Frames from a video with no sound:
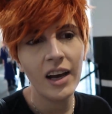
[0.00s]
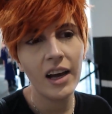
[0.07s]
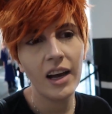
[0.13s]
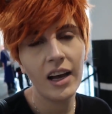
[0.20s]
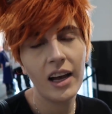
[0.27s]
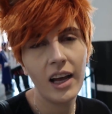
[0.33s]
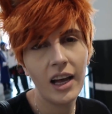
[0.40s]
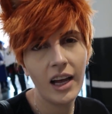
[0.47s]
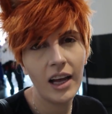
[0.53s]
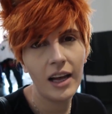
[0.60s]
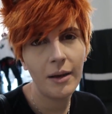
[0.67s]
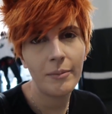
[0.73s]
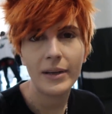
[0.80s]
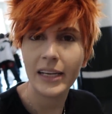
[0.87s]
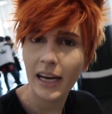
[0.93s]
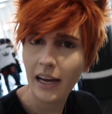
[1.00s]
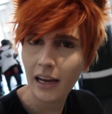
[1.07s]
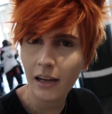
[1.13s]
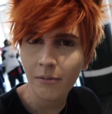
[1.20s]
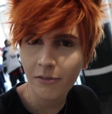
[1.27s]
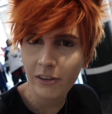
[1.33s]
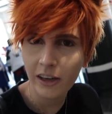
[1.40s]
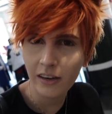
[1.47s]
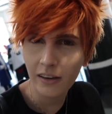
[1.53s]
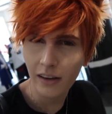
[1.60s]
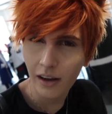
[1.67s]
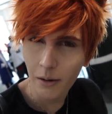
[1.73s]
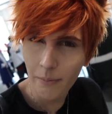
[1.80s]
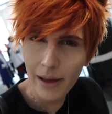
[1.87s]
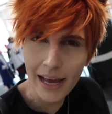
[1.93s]
um, and yeah, I'm feeling a
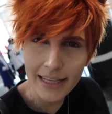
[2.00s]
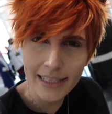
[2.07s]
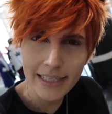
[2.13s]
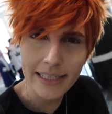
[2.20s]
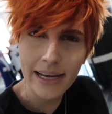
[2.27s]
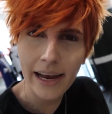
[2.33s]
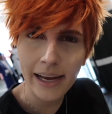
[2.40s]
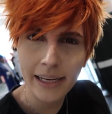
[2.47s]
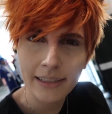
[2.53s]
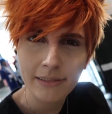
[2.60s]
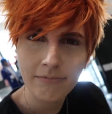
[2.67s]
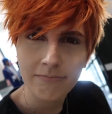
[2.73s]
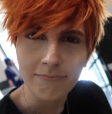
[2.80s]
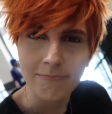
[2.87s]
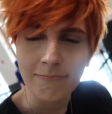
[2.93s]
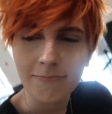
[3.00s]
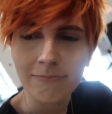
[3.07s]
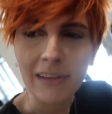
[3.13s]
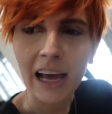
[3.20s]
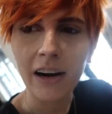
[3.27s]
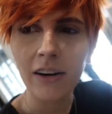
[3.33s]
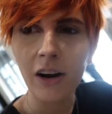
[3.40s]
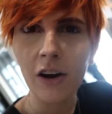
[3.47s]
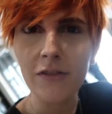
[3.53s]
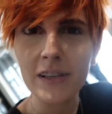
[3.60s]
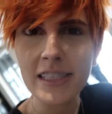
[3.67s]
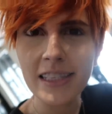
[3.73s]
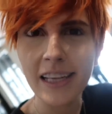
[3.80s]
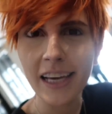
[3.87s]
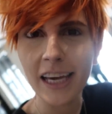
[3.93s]
little mad today. I don't know
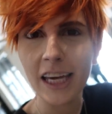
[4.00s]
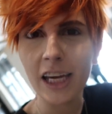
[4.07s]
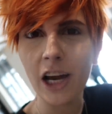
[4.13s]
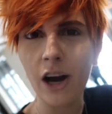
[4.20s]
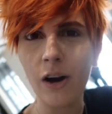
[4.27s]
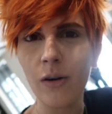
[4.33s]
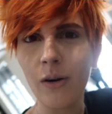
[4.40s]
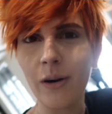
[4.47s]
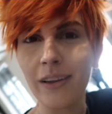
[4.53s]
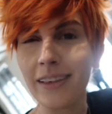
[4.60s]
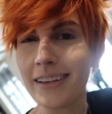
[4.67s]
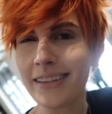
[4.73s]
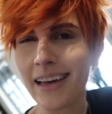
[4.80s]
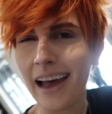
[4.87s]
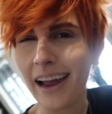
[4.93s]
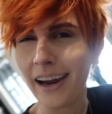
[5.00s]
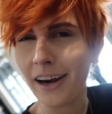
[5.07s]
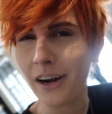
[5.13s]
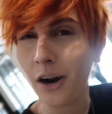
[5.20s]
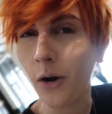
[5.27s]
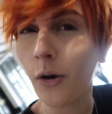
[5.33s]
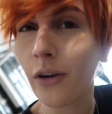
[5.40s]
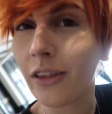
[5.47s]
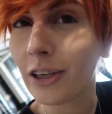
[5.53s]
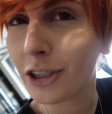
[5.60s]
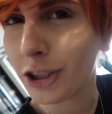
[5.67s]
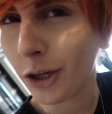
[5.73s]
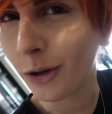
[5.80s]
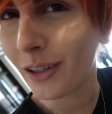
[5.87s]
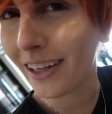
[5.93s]
if it's the Kyo or the tired or the
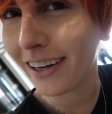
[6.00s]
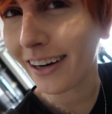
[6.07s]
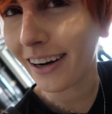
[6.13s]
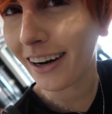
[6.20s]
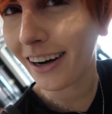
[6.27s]
shoulder